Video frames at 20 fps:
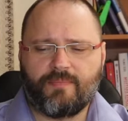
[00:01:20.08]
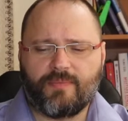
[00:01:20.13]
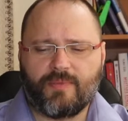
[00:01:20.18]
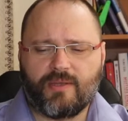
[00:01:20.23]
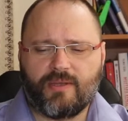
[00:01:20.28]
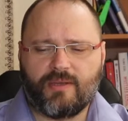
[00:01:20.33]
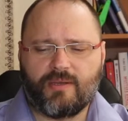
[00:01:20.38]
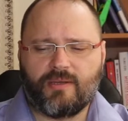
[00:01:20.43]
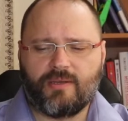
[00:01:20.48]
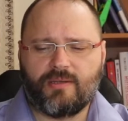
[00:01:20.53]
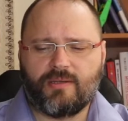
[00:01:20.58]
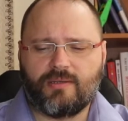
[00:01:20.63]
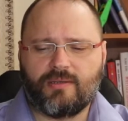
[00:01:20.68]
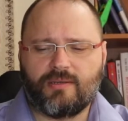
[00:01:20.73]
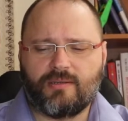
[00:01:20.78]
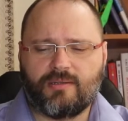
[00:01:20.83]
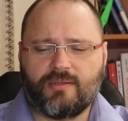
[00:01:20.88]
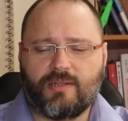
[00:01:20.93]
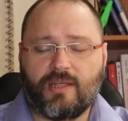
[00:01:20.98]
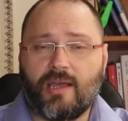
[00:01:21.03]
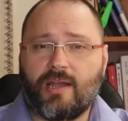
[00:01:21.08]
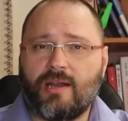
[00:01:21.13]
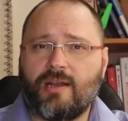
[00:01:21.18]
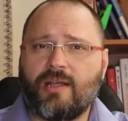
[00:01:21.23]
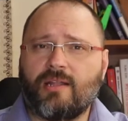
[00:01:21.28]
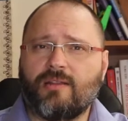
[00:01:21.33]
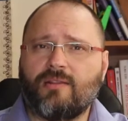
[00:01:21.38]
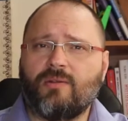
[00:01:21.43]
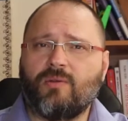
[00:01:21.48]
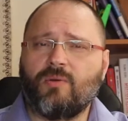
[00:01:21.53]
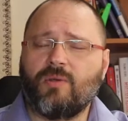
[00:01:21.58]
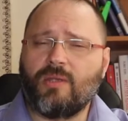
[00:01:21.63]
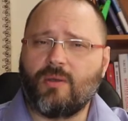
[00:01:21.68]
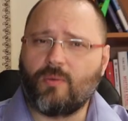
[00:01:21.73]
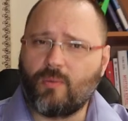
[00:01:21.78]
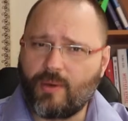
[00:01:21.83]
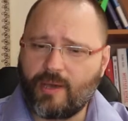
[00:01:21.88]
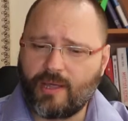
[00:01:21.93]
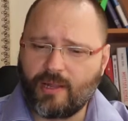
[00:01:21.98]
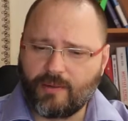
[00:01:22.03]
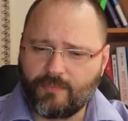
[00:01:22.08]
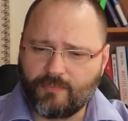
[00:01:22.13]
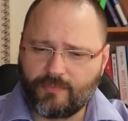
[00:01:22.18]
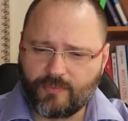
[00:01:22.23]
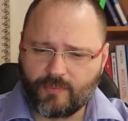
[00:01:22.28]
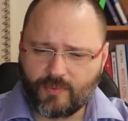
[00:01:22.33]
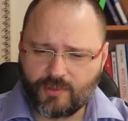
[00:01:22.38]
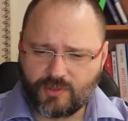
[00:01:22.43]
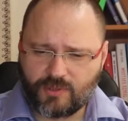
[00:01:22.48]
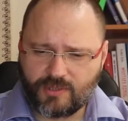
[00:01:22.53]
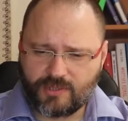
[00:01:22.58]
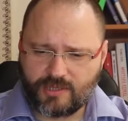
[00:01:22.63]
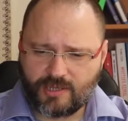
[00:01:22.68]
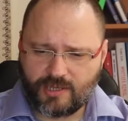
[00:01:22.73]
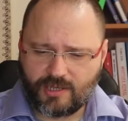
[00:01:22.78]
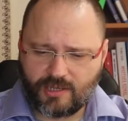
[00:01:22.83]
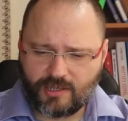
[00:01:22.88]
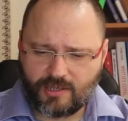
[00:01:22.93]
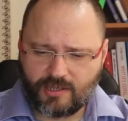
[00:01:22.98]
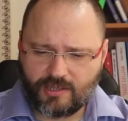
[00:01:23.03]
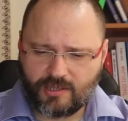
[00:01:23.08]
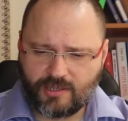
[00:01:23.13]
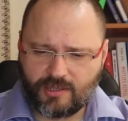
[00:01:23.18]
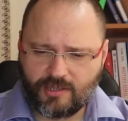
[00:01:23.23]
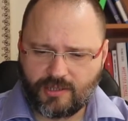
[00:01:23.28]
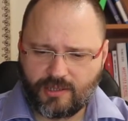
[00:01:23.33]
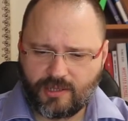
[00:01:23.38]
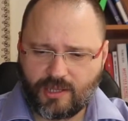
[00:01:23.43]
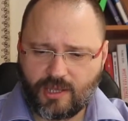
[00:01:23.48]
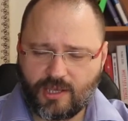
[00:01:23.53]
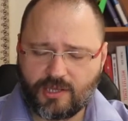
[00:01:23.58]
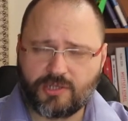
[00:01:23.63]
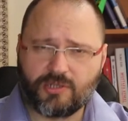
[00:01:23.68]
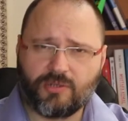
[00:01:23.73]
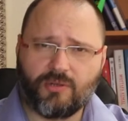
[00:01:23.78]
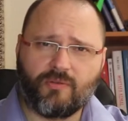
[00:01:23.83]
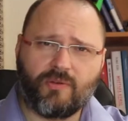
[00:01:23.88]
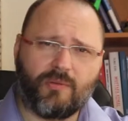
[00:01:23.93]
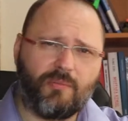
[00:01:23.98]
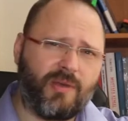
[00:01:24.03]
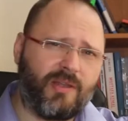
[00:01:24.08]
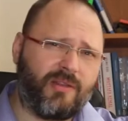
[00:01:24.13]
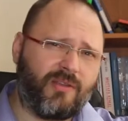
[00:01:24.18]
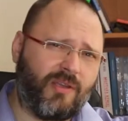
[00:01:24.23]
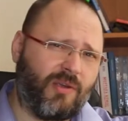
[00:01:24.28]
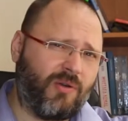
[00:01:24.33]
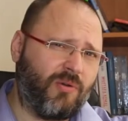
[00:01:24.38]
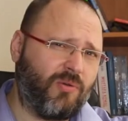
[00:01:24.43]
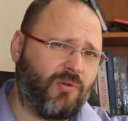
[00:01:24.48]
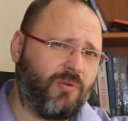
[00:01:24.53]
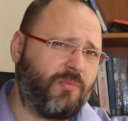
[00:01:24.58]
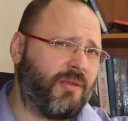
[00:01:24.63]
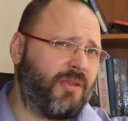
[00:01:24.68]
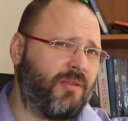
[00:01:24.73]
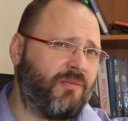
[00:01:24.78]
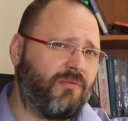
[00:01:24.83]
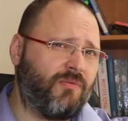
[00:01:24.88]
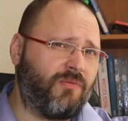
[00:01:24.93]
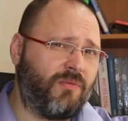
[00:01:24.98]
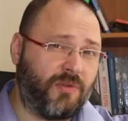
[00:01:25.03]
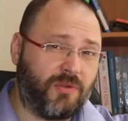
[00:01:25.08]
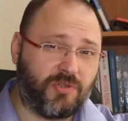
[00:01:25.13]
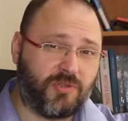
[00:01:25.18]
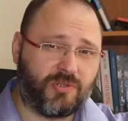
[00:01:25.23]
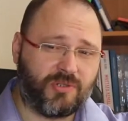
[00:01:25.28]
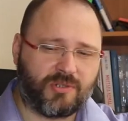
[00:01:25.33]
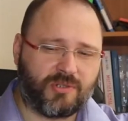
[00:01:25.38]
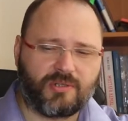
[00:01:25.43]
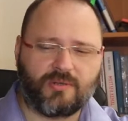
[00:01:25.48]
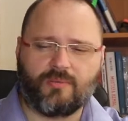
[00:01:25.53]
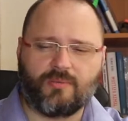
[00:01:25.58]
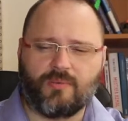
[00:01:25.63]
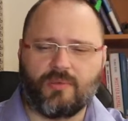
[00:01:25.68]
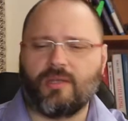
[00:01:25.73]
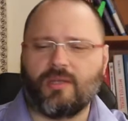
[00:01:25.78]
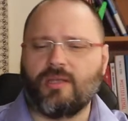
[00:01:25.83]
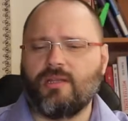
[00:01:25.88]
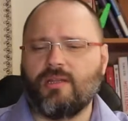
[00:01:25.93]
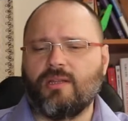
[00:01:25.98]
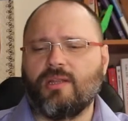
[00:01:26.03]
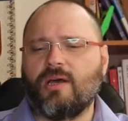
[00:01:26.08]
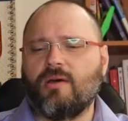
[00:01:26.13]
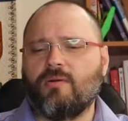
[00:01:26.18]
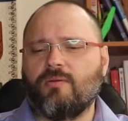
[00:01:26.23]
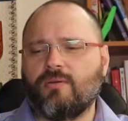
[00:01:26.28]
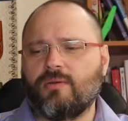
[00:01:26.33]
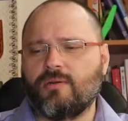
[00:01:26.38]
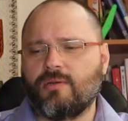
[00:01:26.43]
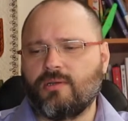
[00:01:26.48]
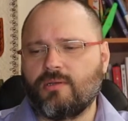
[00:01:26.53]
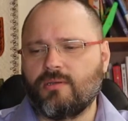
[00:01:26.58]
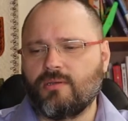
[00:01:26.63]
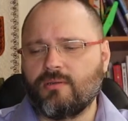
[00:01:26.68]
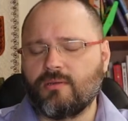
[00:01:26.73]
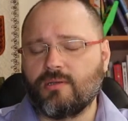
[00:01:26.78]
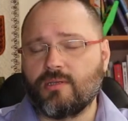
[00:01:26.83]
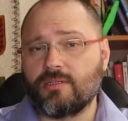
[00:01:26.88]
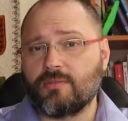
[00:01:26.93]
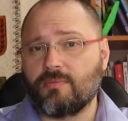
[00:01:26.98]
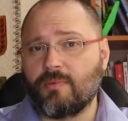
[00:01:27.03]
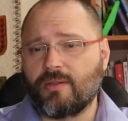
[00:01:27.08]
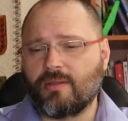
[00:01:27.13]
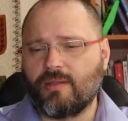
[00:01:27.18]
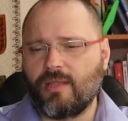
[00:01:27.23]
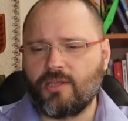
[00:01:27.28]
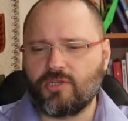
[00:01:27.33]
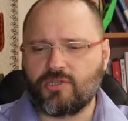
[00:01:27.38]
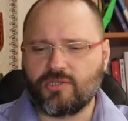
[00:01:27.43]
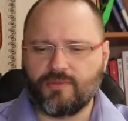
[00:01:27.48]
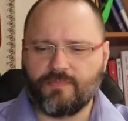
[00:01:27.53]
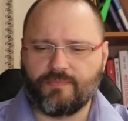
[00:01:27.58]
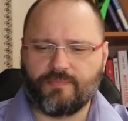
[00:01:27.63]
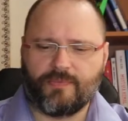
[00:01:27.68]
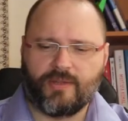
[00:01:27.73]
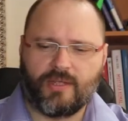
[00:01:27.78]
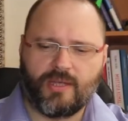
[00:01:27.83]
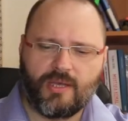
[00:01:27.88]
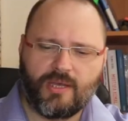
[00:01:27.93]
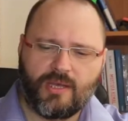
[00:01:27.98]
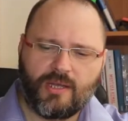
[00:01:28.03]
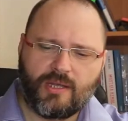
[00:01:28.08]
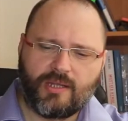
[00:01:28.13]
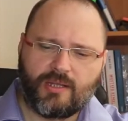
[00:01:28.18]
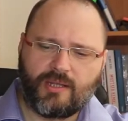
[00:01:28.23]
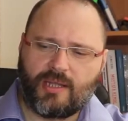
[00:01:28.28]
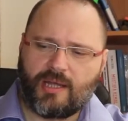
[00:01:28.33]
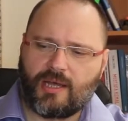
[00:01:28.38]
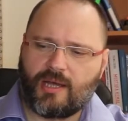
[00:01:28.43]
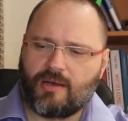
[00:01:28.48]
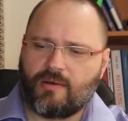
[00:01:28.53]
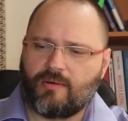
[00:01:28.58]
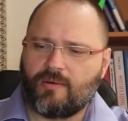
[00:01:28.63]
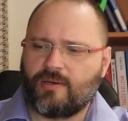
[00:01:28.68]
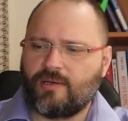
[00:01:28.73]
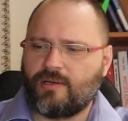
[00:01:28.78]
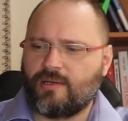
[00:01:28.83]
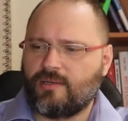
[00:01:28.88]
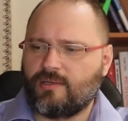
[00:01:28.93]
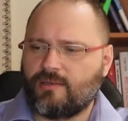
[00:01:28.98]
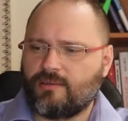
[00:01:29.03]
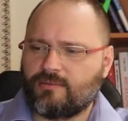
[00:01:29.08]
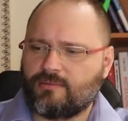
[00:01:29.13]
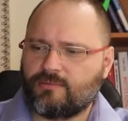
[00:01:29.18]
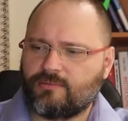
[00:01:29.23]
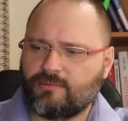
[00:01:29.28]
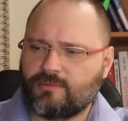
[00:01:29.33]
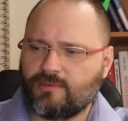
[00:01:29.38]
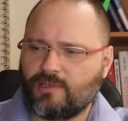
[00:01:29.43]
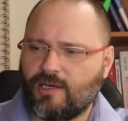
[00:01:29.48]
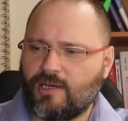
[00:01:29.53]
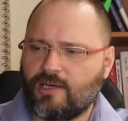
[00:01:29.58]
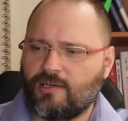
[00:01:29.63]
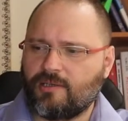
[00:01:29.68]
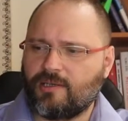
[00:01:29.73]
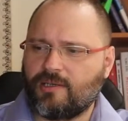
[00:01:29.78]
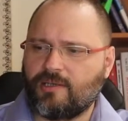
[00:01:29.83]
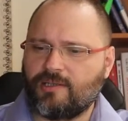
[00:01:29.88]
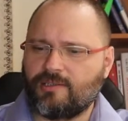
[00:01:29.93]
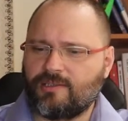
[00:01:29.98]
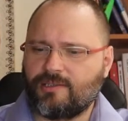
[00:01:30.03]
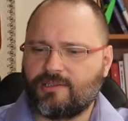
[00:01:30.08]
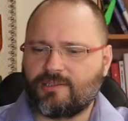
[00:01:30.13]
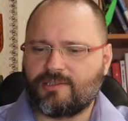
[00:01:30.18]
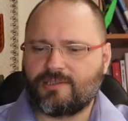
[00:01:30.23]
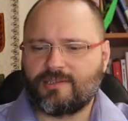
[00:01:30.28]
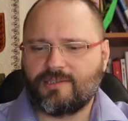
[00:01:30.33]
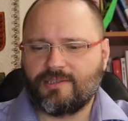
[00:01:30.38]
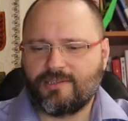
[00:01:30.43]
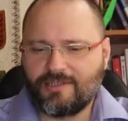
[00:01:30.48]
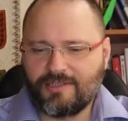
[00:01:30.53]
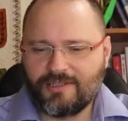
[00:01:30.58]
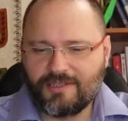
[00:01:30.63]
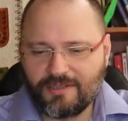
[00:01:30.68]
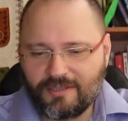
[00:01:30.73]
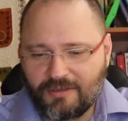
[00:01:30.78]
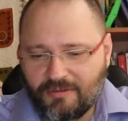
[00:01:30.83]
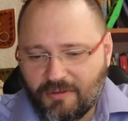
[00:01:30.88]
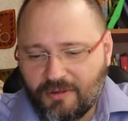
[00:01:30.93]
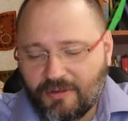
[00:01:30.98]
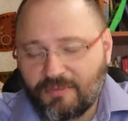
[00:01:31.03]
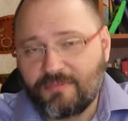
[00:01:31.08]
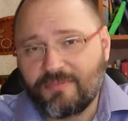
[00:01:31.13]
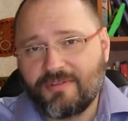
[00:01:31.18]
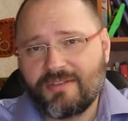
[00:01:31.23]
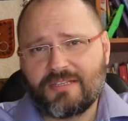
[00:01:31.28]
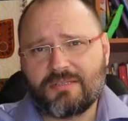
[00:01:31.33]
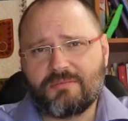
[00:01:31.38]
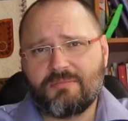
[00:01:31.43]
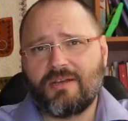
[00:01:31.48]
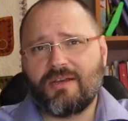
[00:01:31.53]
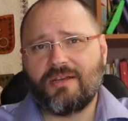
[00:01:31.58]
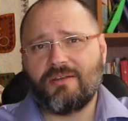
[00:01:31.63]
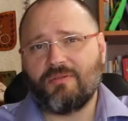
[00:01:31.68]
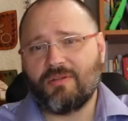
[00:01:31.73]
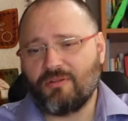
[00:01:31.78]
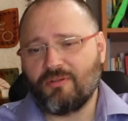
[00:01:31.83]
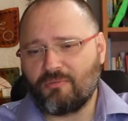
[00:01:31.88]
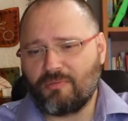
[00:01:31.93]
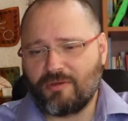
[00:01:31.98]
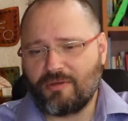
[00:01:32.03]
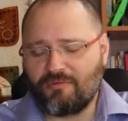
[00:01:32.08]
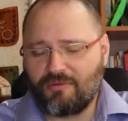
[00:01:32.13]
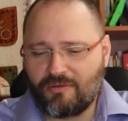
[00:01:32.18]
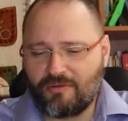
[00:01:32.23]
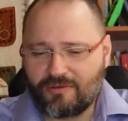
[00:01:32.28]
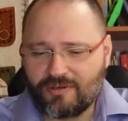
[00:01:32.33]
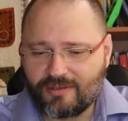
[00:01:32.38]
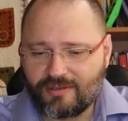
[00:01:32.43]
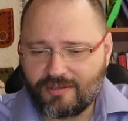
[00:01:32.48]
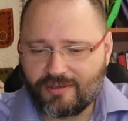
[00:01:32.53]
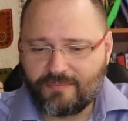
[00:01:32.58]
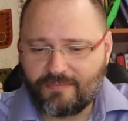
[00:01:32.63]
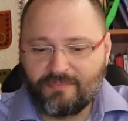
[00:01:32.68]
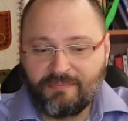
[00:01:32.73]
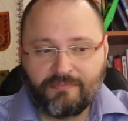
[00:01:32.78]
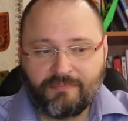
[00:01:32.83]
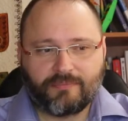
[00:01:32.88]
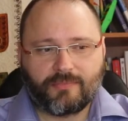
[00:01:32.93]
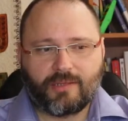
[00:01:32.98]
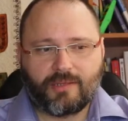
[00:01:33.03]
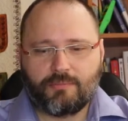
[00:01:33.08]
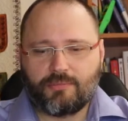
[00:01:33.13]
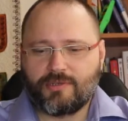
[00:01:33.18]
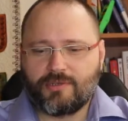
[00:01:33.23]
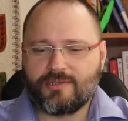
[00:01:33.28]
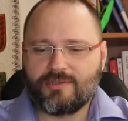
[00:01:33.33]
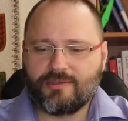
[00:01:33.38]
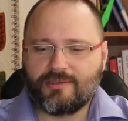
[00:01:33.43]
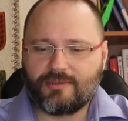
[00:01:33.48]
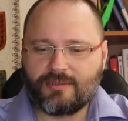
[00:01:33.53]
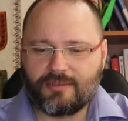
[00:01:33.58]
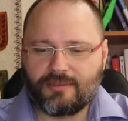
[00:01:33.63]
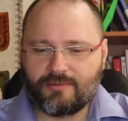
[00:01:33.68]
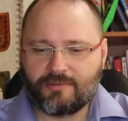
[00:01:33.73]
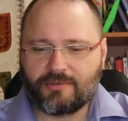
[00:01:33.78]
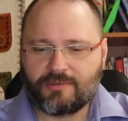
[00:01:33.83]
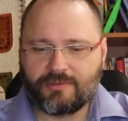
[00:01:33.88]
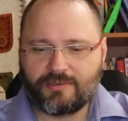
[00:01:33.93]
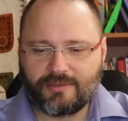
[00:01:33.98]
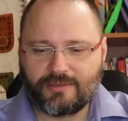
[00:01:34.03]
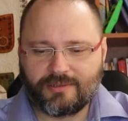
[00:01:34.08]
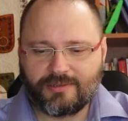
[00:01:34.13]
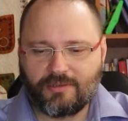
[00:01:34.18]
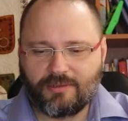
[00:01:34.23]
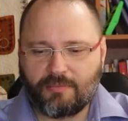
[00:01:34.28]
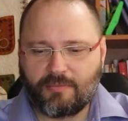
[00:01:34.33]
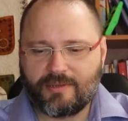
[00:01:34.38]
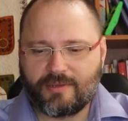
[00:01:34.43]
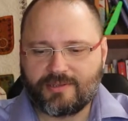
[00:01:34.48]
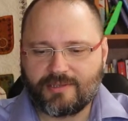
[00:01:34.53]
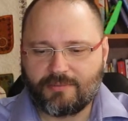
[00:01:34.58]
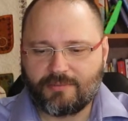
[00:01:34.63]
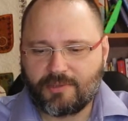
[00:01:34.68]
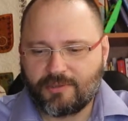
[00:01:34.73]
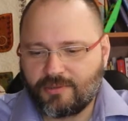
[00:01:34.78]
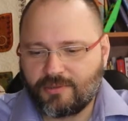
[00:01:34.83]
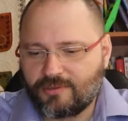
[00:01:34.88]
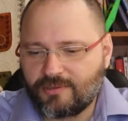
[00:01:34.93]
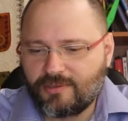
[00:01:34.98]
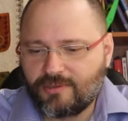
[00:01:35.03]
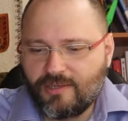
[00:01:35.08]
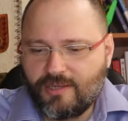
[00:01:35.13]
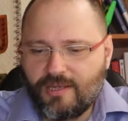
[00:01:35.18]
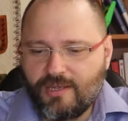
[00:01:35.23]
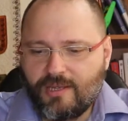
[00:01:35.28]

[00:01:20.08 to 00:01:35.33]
They are not doing well, which is an indication of a bad economy in future in our expectation. Now, the other development is one of my favorite president in the world is Lopez Obrador.